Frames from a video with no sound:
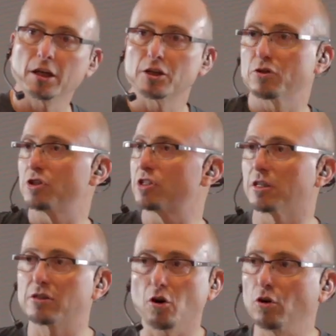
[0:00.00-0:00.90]
So it's just a
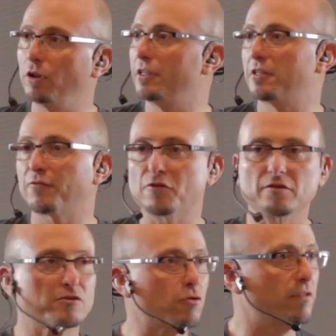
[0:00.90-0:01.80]
totally different
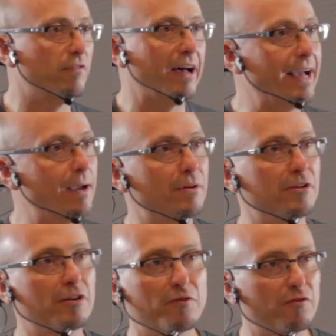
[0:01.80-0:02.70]
sort of vibe and a
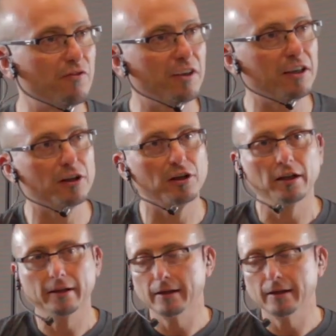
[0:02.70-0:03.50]
different feel.